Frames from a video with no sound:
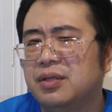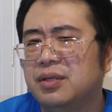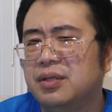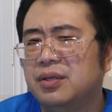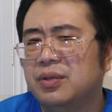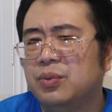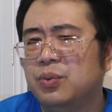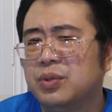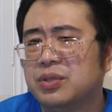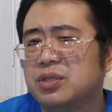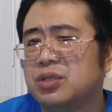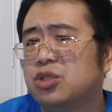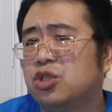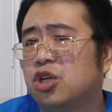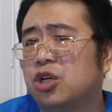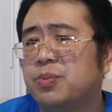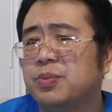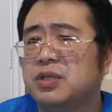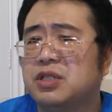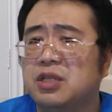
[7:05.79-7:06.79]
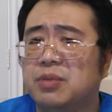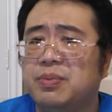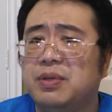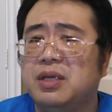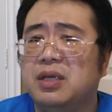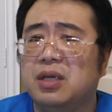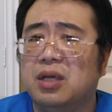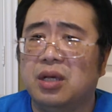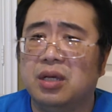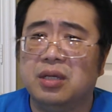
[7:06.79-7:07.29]
was determined to
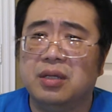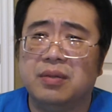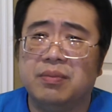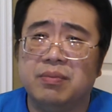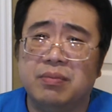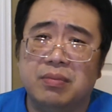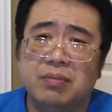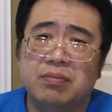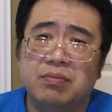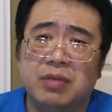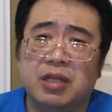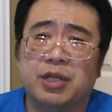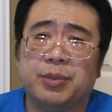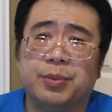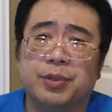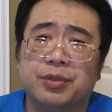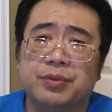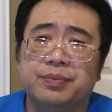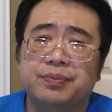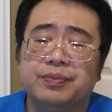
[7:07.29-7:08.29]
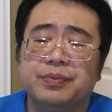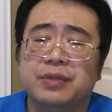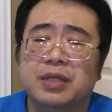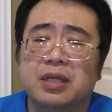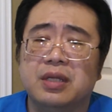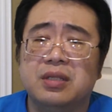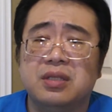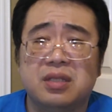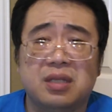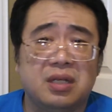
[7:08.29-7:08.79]
be minimal,
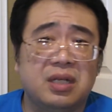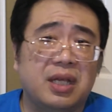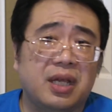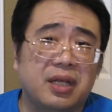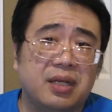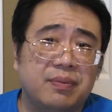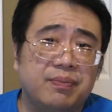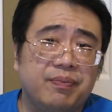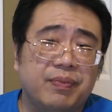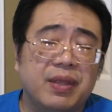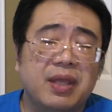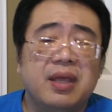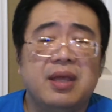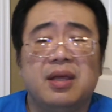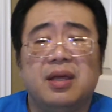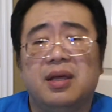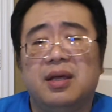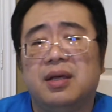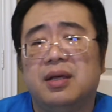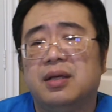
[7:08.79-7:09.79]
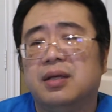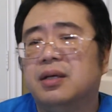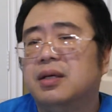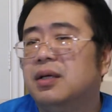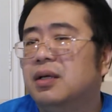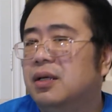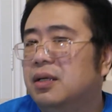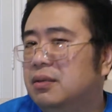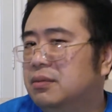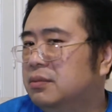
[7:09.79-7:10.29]
to none.
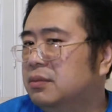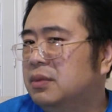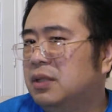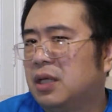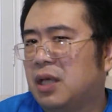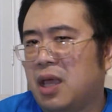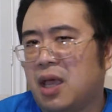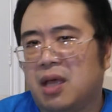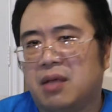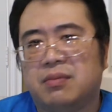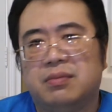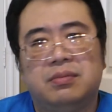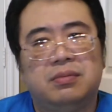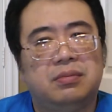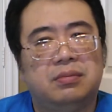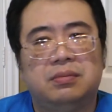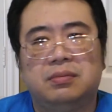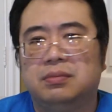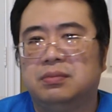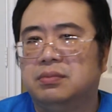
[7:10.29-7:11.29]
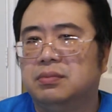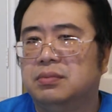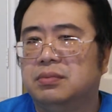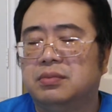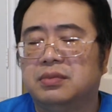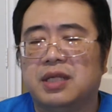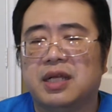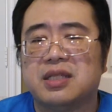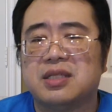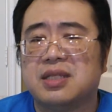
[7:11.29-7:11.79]
Again,
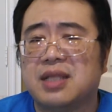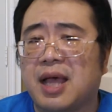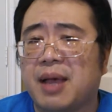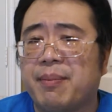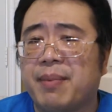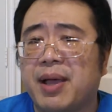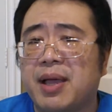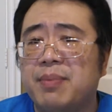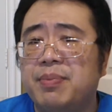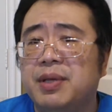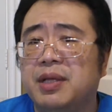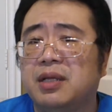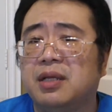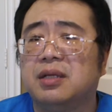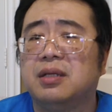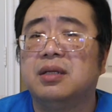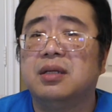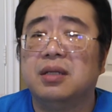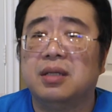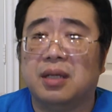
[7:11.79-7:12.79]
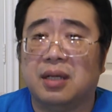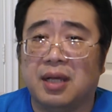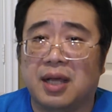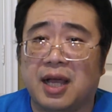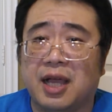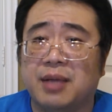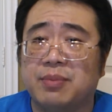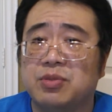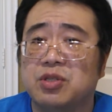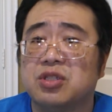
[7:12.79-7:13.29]
that's not my opinion.
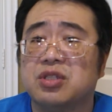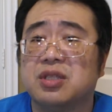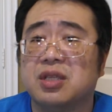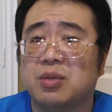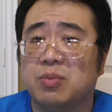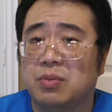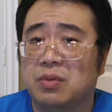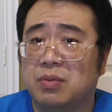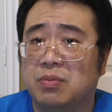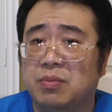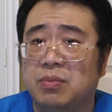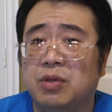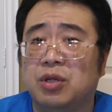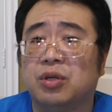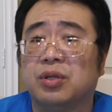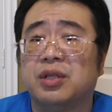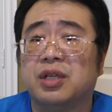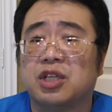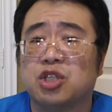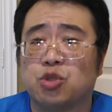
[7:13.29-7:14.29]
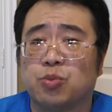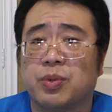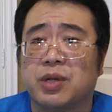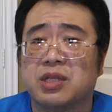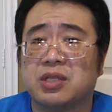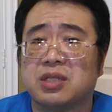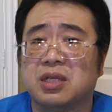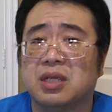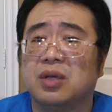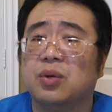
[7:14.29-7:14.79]
I'm just merely
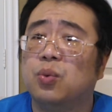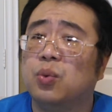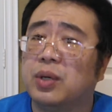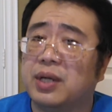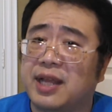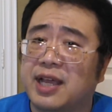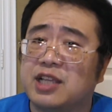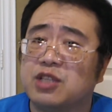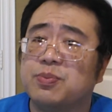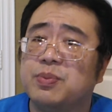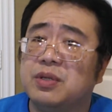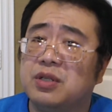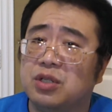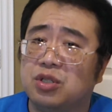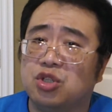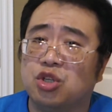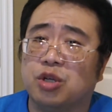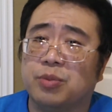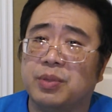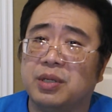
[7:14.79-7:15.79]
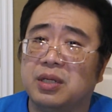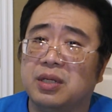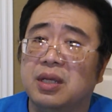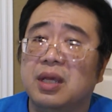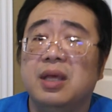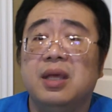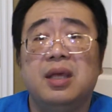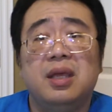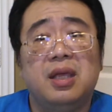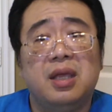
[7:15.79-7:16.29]
expressing what has been determined.
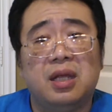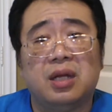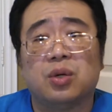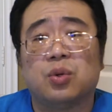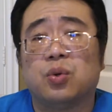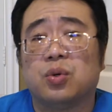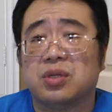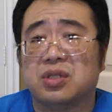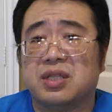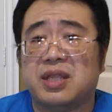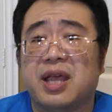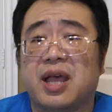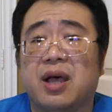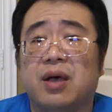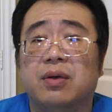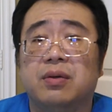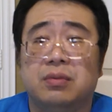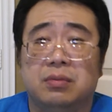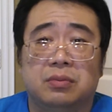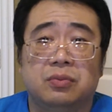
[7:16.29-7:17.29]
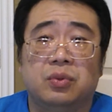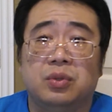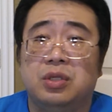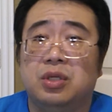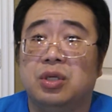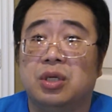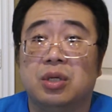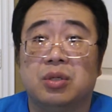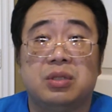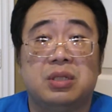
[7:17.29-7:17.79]
And of course now, when you
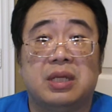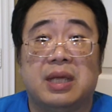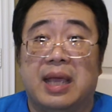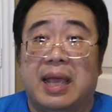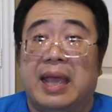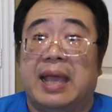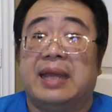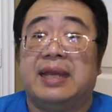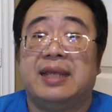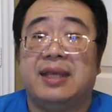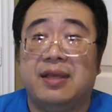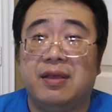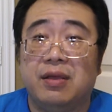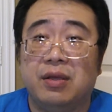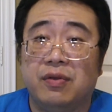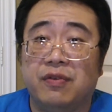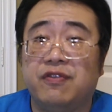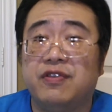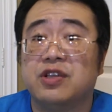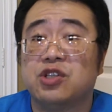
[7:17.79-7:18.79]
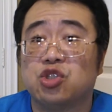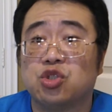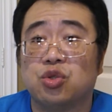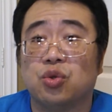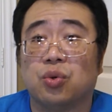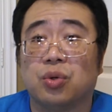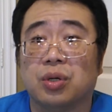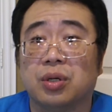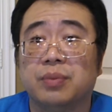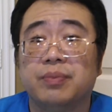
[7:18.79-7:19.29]
go to any fish
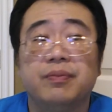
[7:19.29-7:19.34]
store,